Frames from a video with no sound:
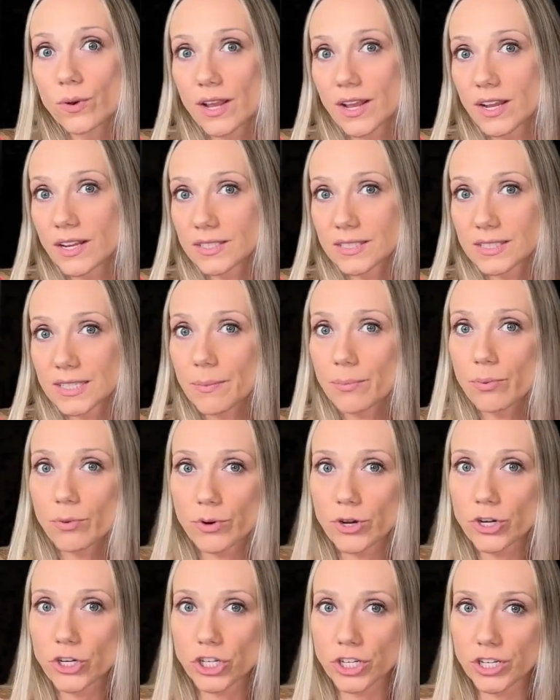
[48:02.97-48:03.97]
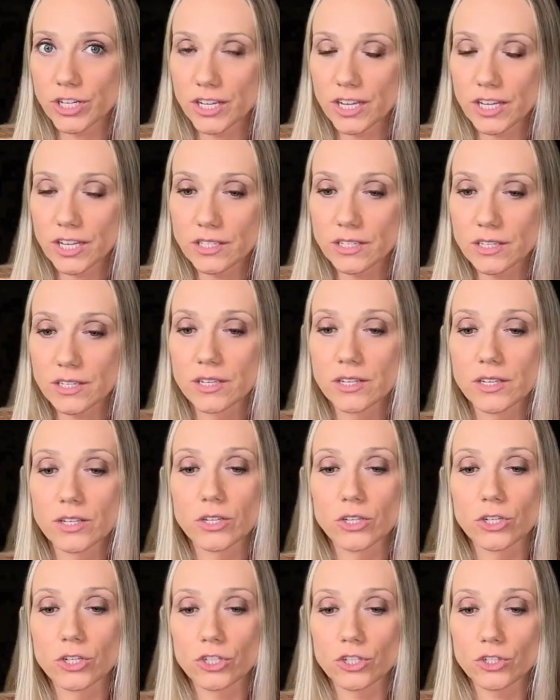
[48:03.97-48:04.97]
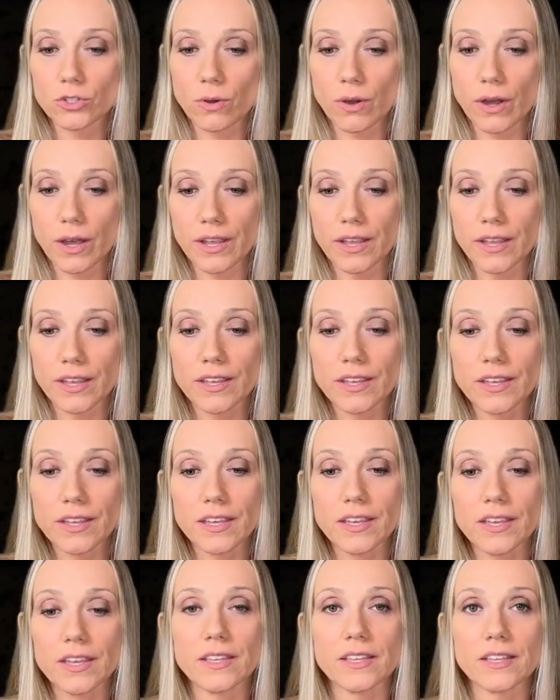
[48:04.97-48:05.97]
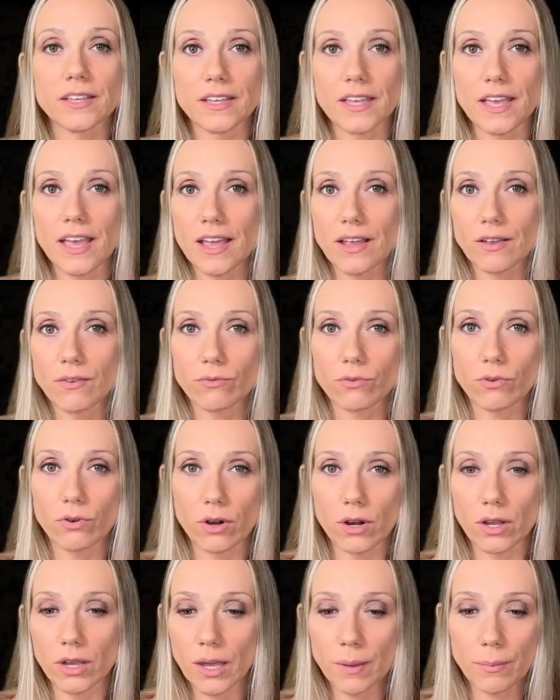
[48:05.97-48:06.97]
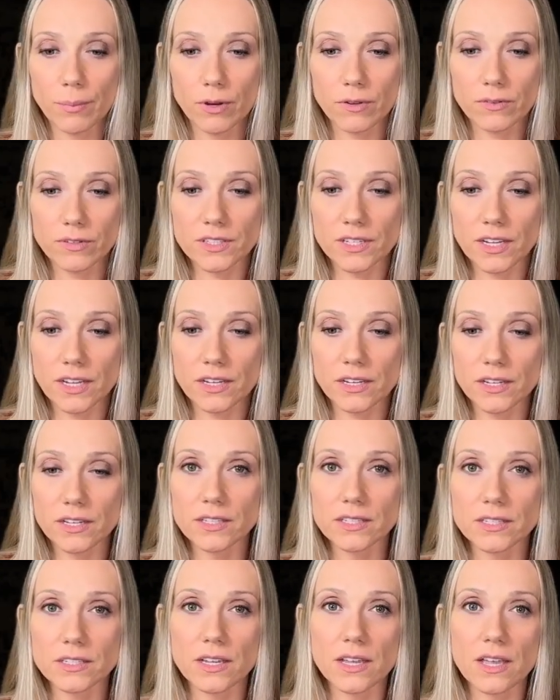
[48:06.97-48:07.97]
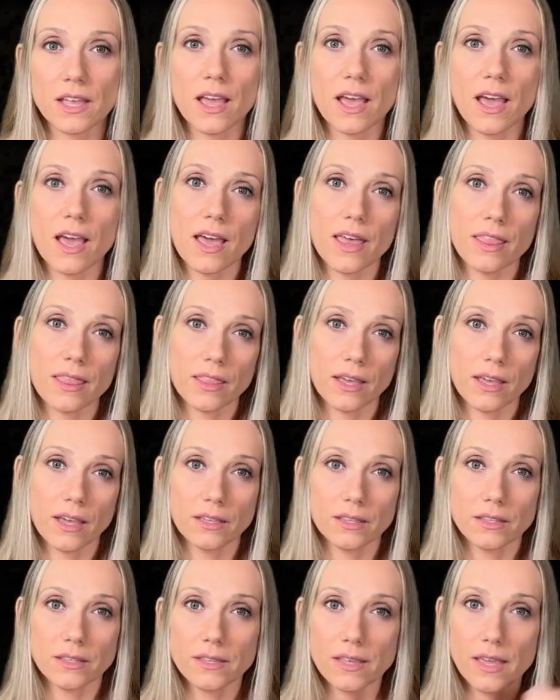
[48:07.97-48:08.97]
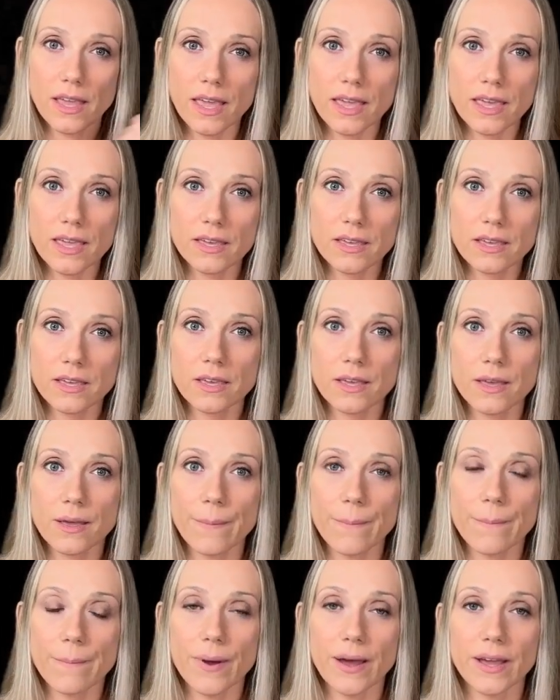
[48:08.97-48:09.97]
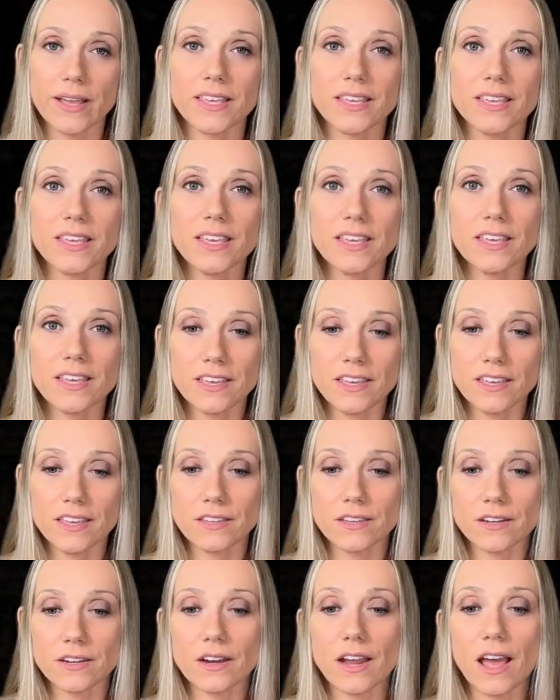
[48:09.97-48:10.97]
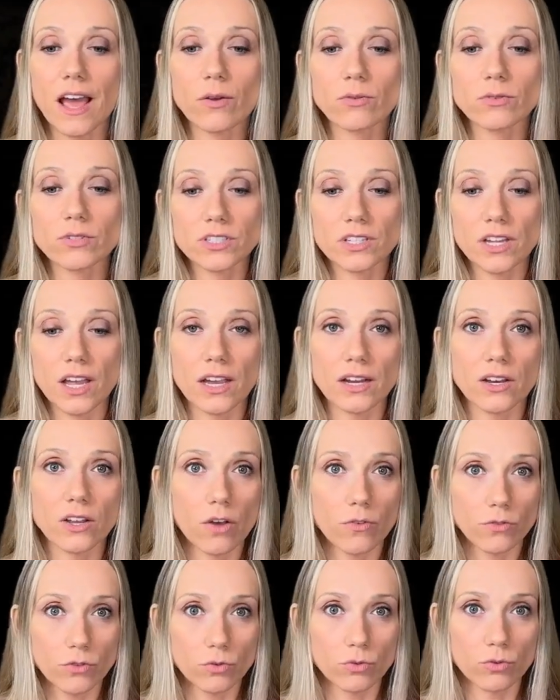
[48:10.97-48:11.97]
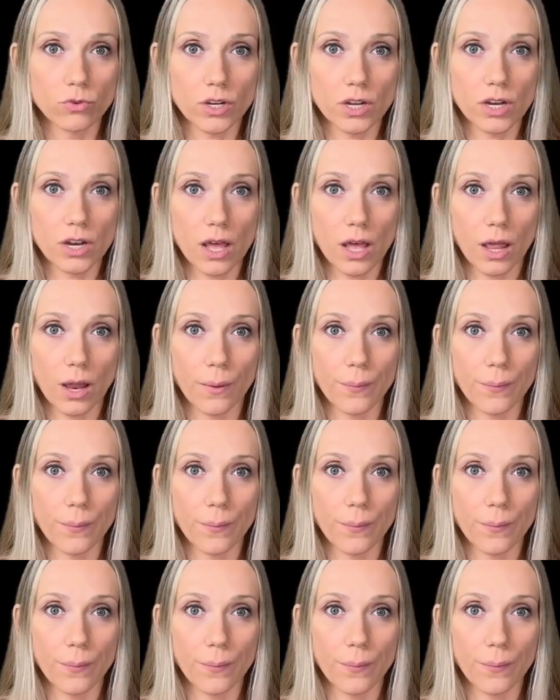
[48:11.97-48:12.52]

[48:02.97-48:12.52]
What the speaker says: as separation heat. So I heat again for a couple of seconds and I take my e-heater outside of the root canal.